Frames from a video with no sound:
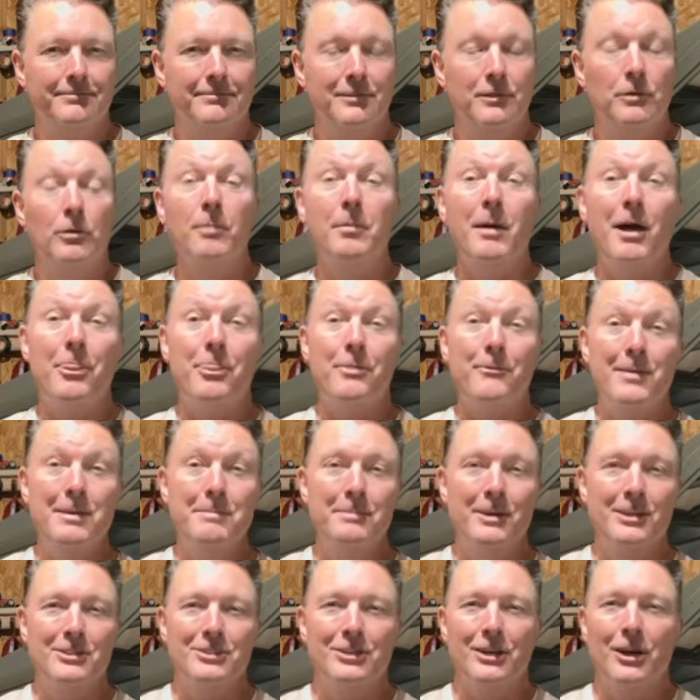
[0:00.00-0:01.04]
Well, about 3
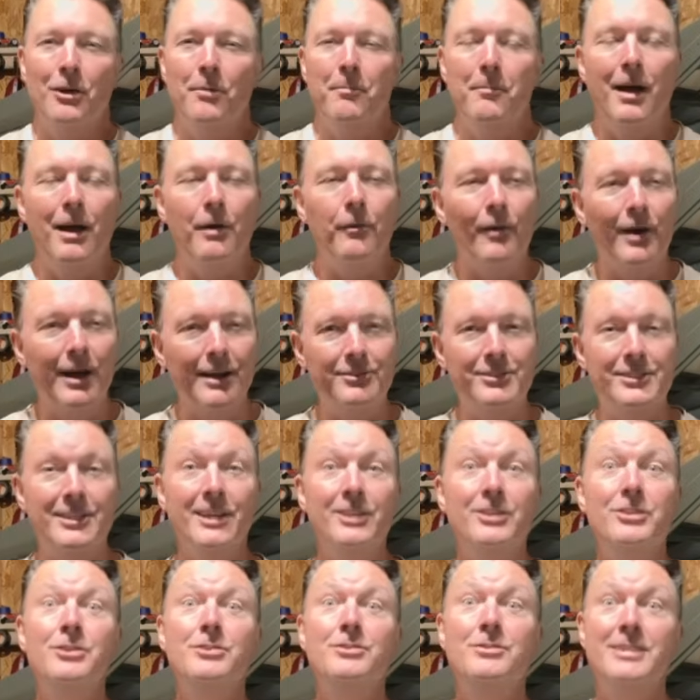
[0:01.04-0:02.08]
months ago, my wife
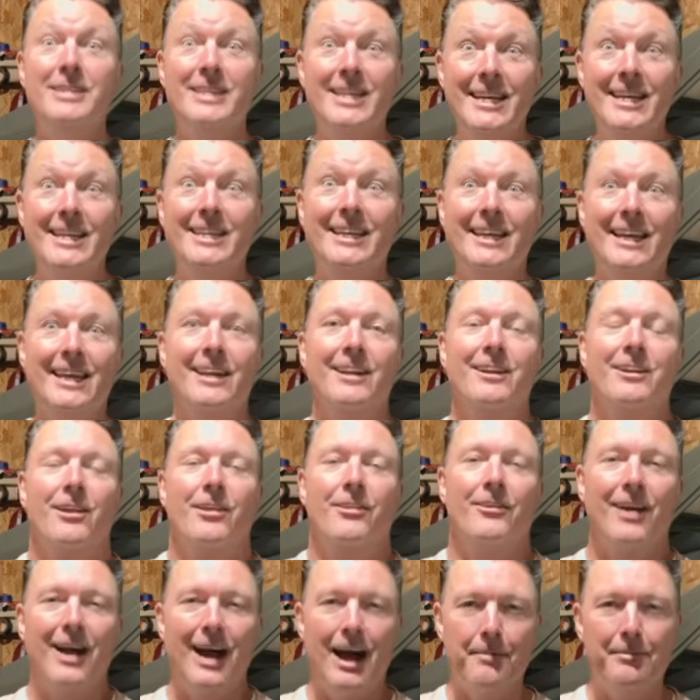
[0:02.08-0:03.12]
said, you need to get
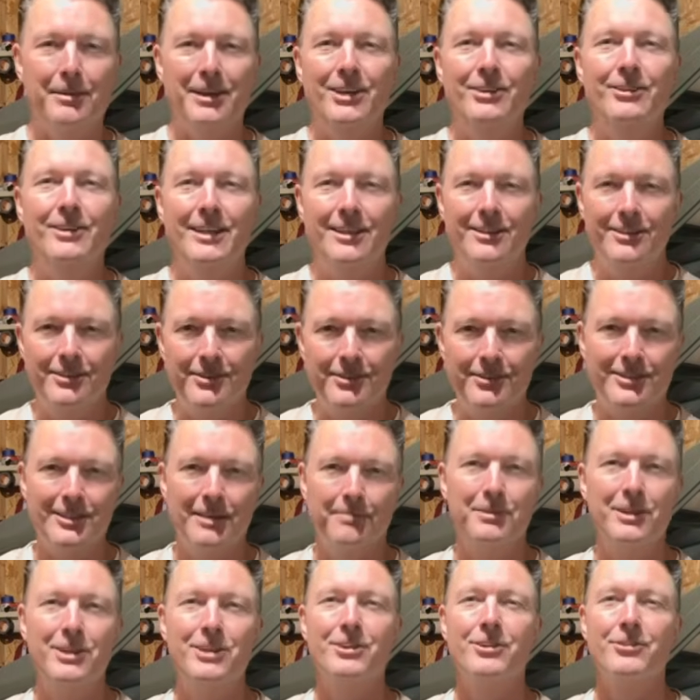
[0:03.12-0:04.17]
another hobby. You need to do
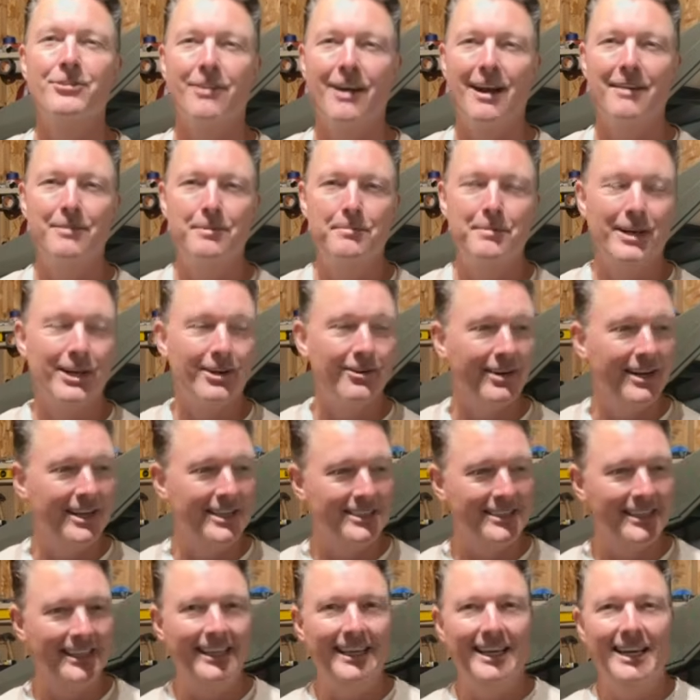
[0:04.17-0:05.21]
something. You're driving me
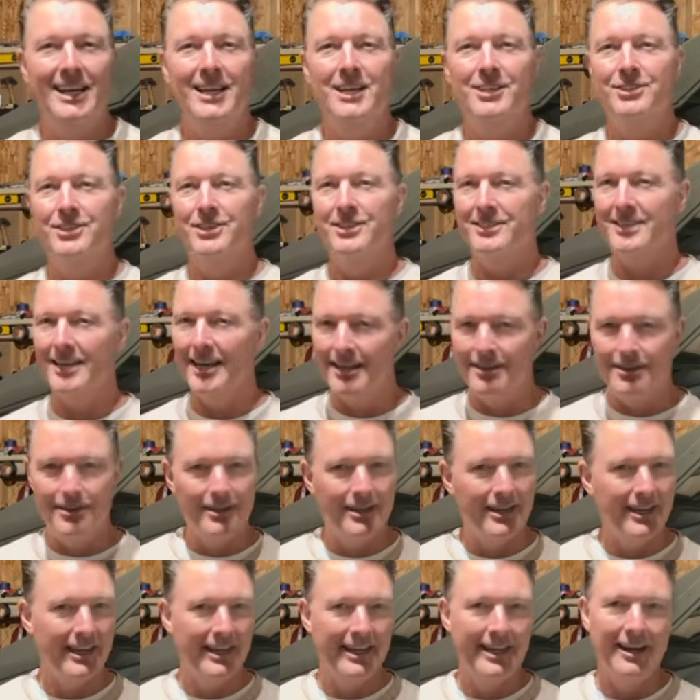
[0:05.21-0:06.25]
crazy. She said, you
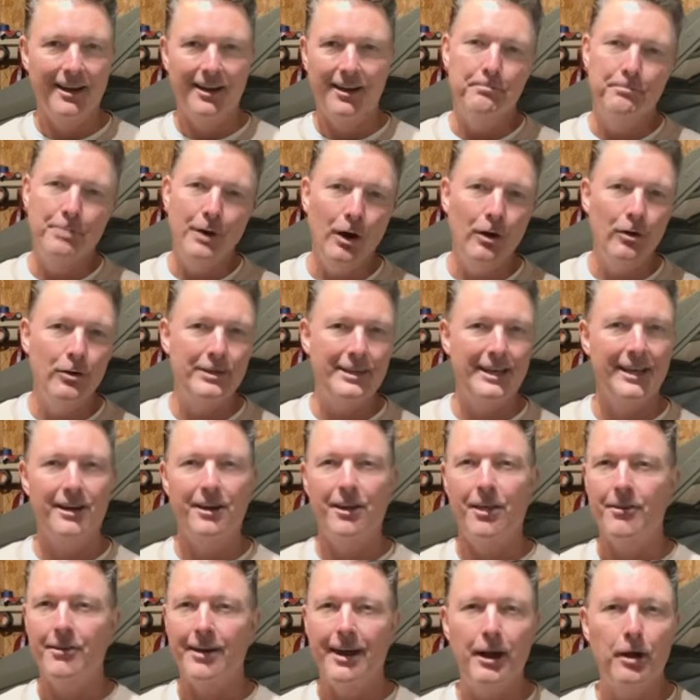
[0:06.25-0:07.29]
can get a boat, get
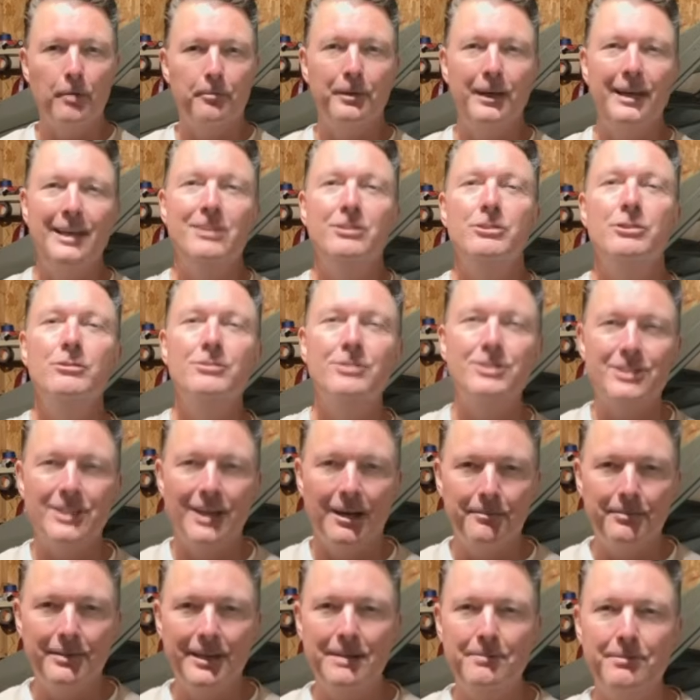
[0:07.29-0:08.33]
another airplane, do
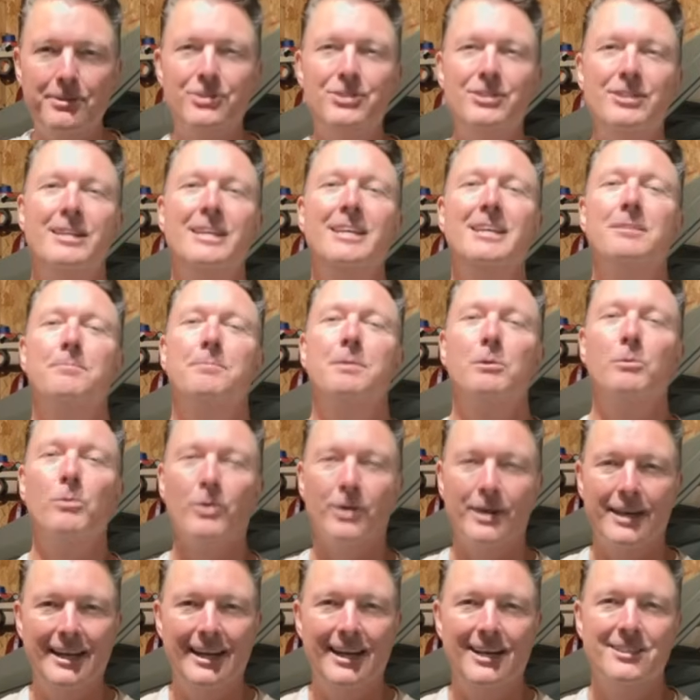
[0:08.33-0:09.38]
something, but you need to be
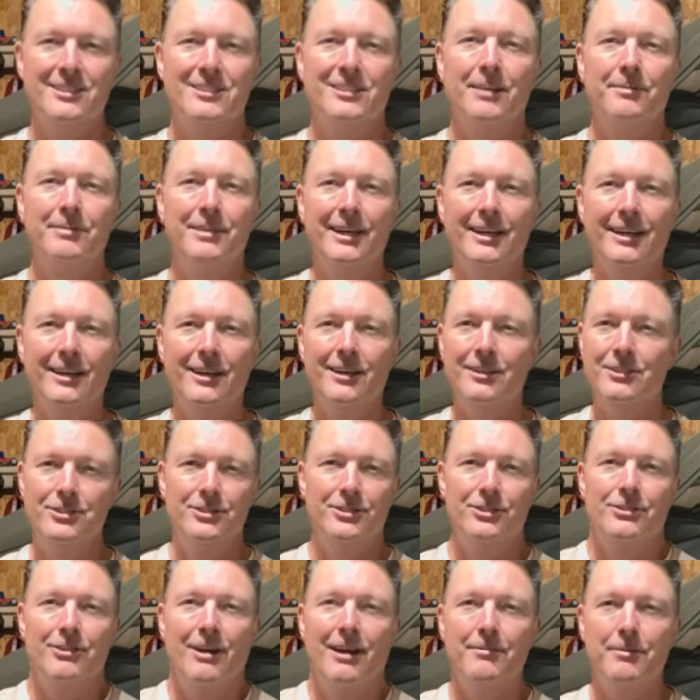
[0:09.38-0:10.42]
working on something because you're
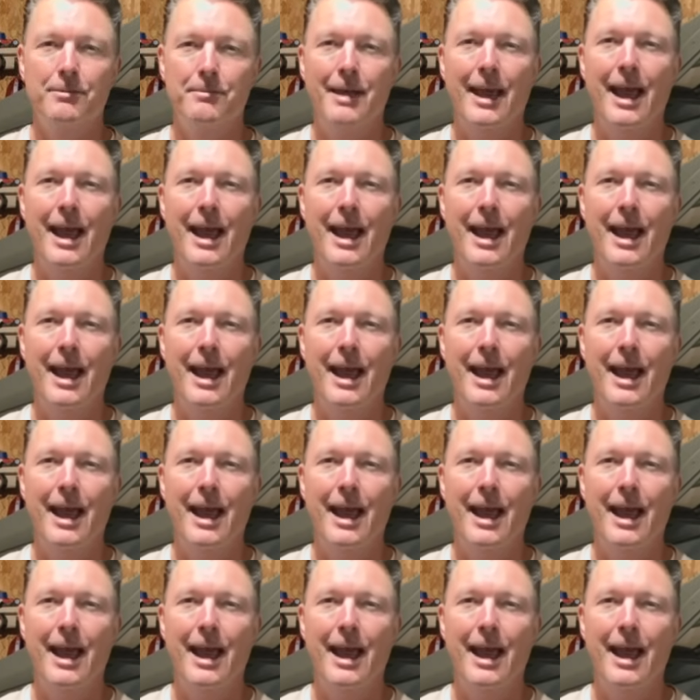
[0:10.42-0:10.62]
driving me